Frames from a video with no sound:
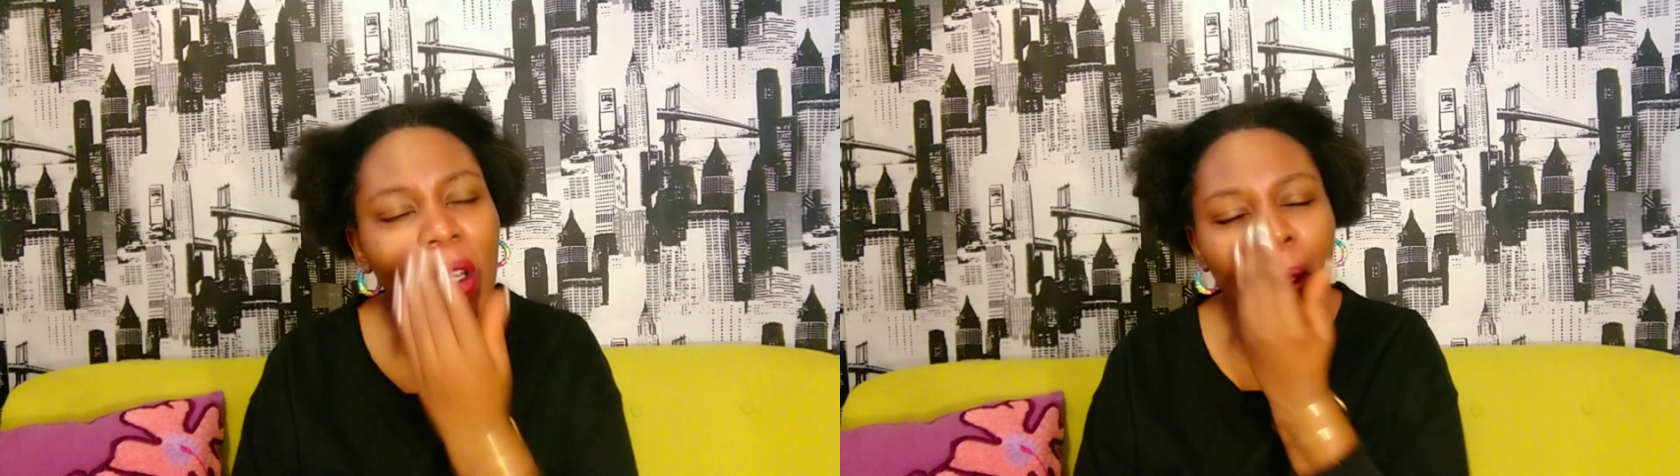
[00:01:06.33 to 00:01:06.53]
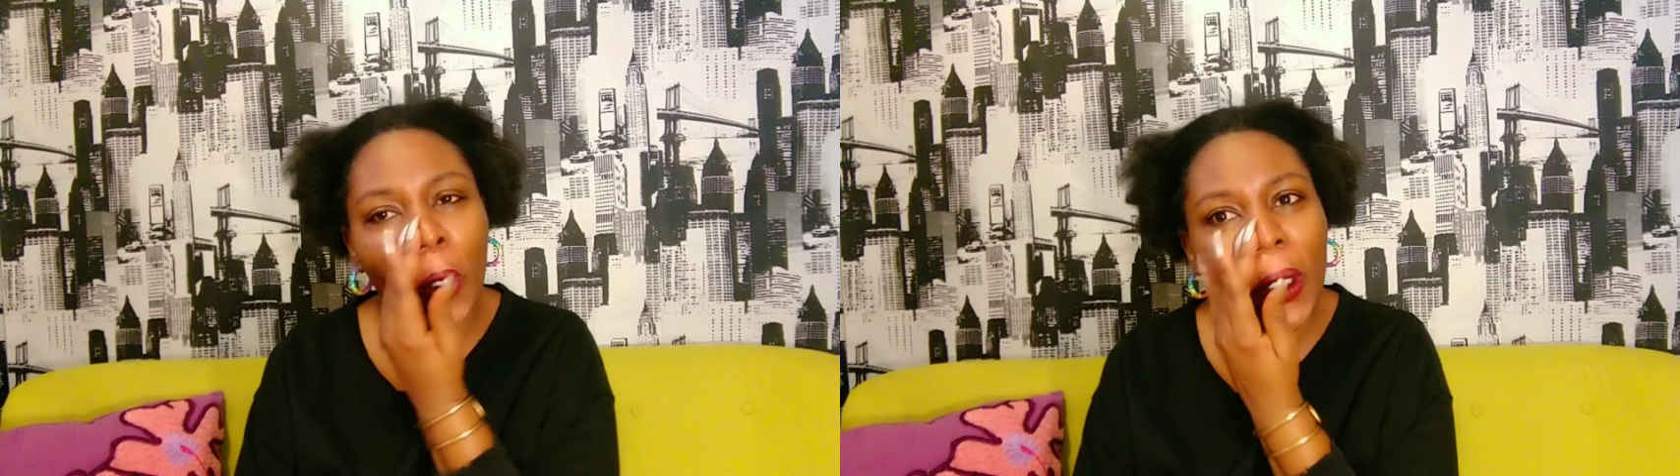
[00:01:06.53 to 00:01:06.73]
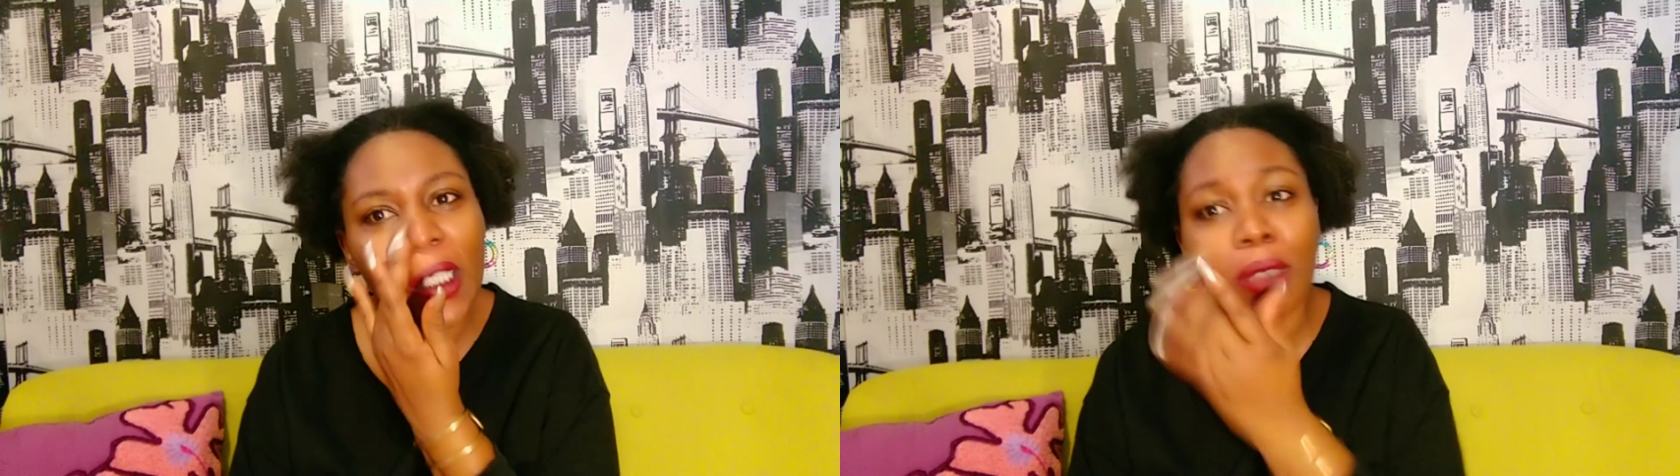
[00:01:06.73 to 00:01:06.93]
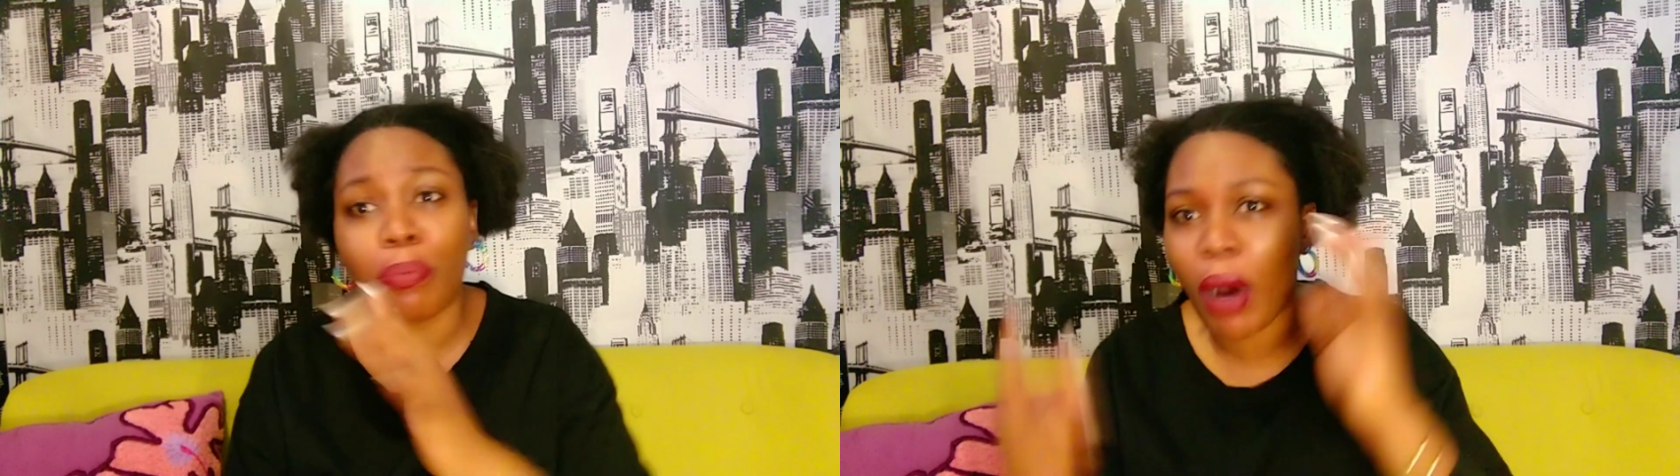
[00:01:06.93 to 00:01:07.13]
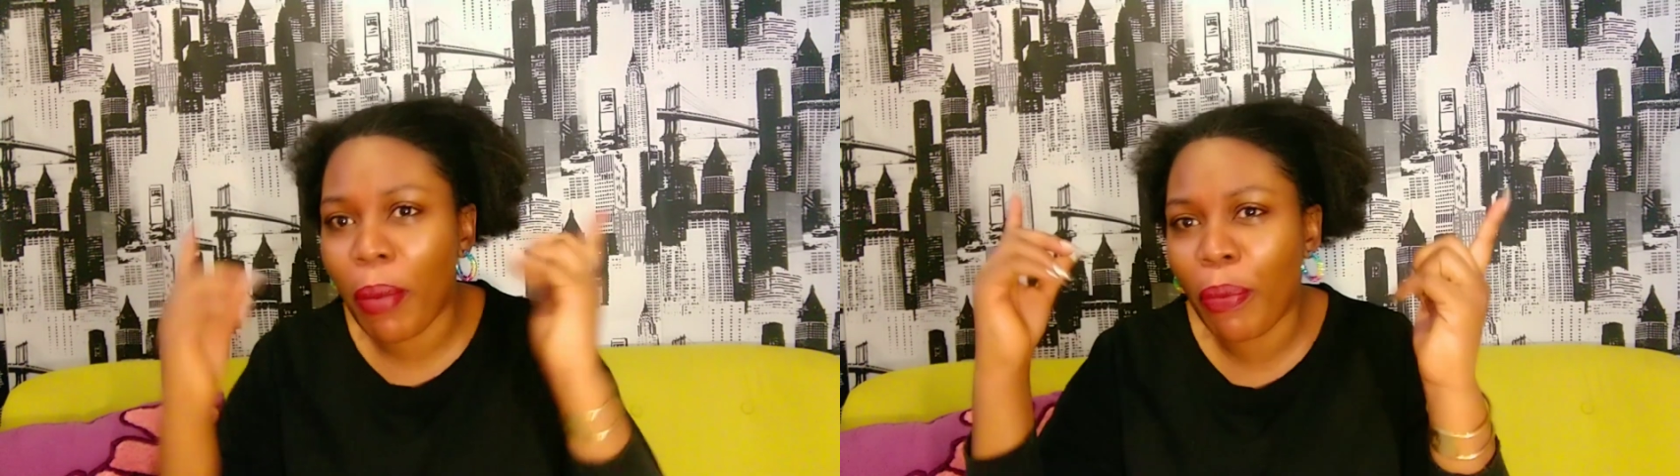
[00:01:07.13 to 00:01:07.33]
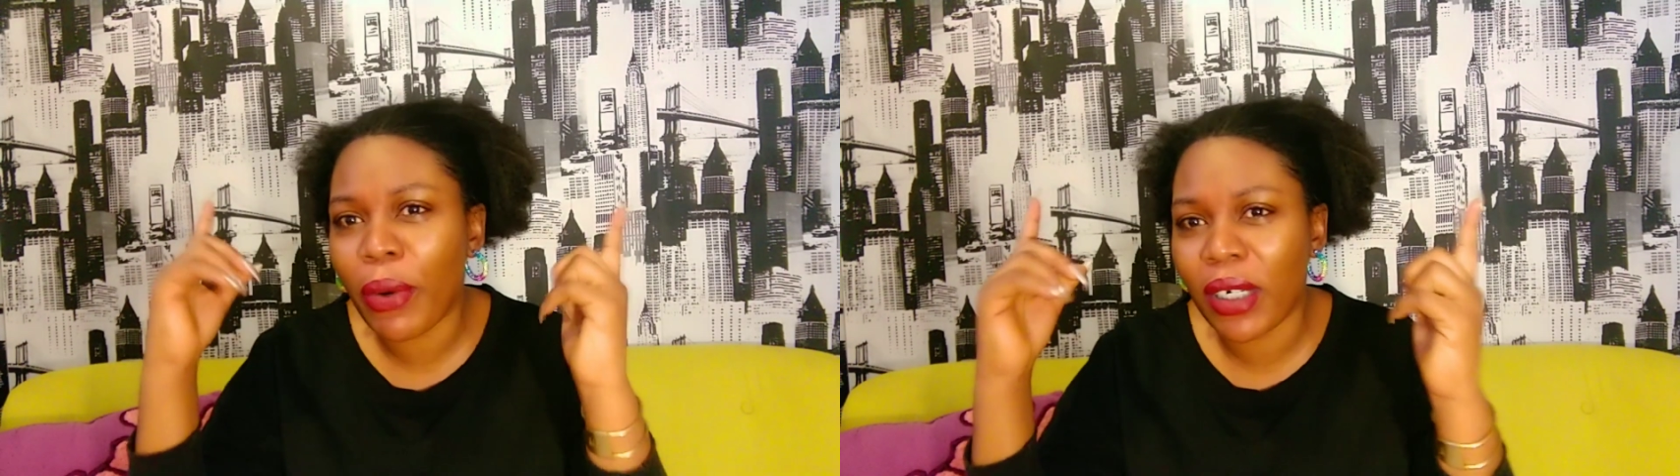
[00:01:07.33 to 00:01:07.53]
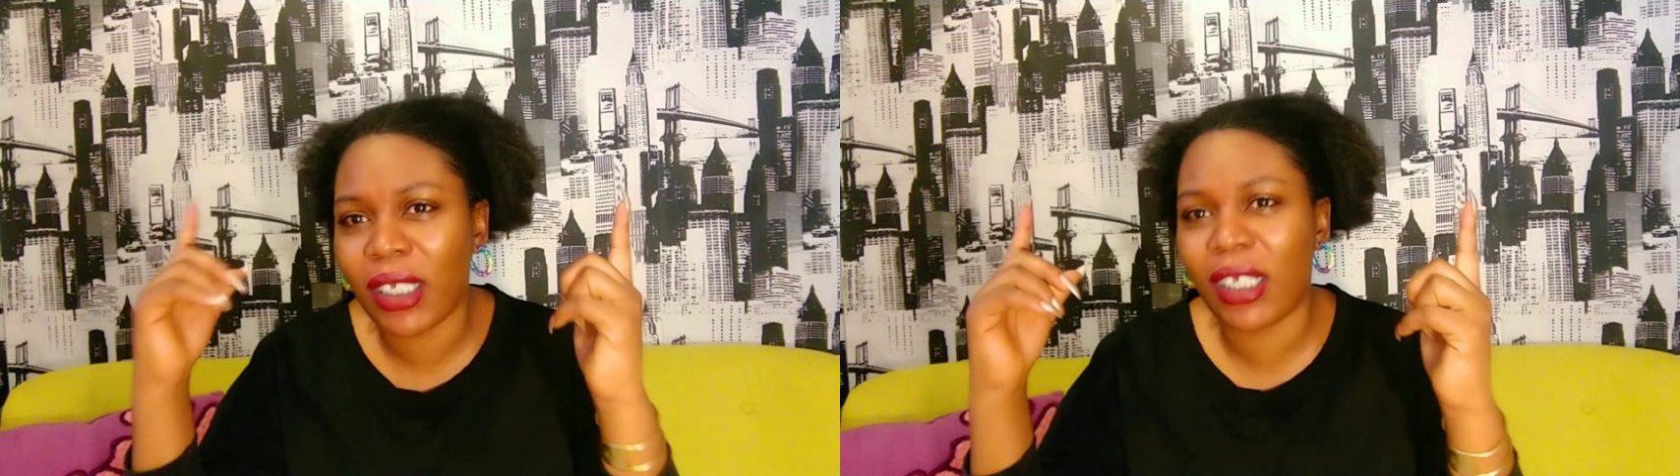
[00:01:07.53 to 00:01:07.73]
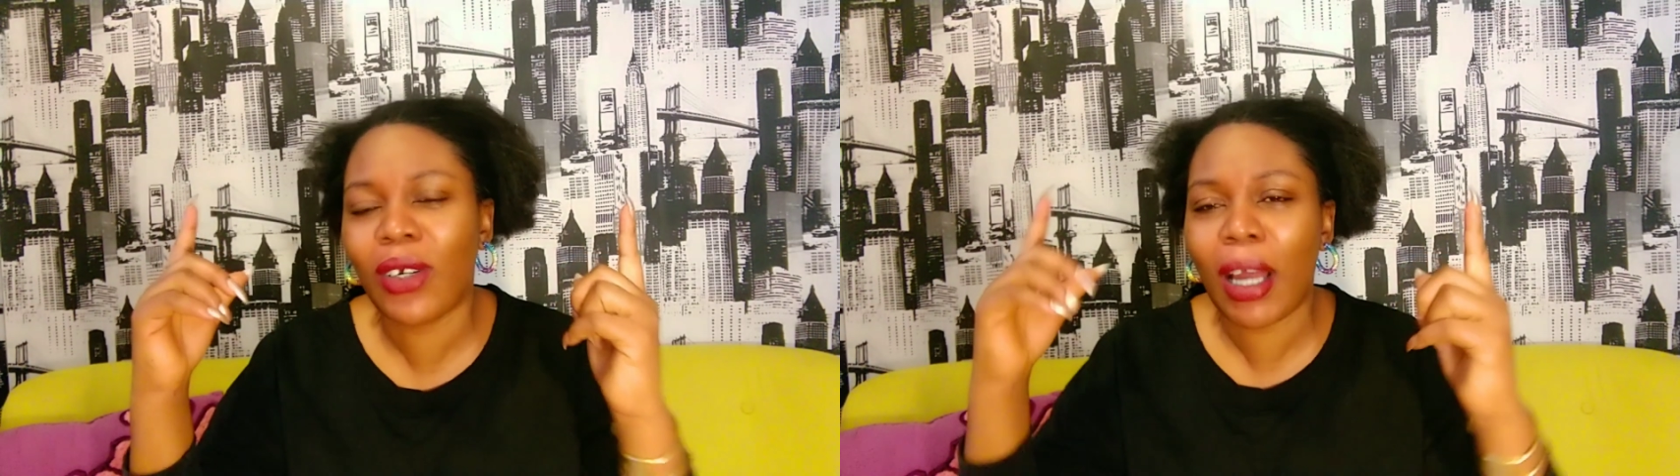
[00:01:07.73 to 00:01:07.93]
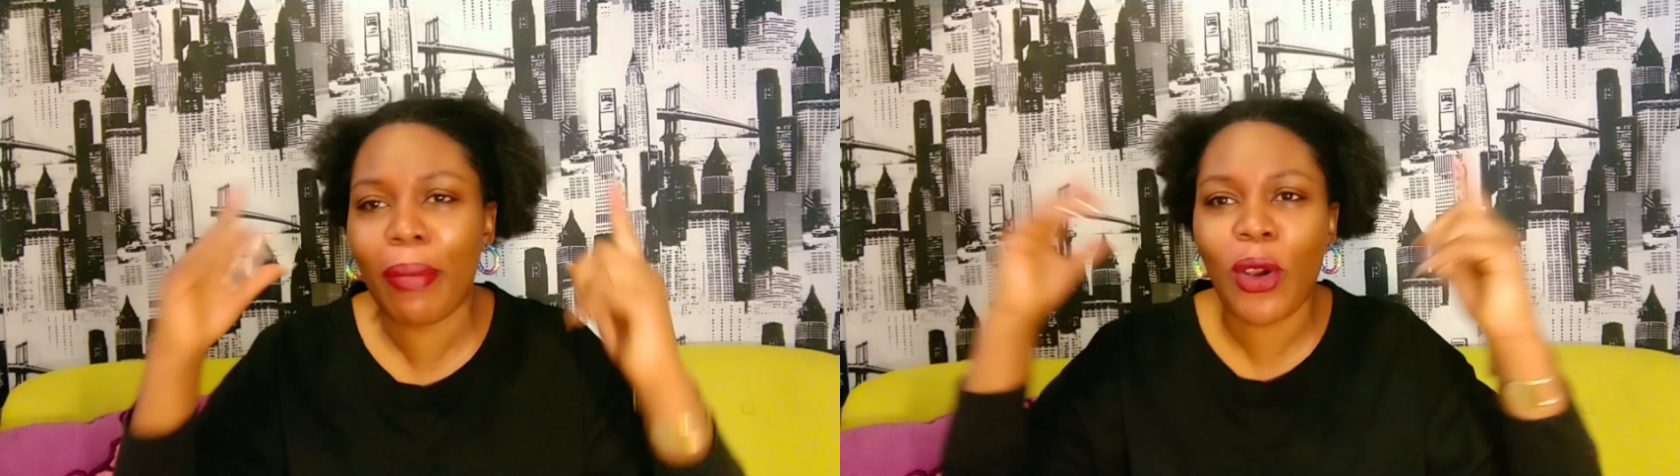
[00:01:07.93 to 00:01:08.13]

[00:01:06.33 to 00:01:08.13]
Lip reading: You know, this bubble ponytail that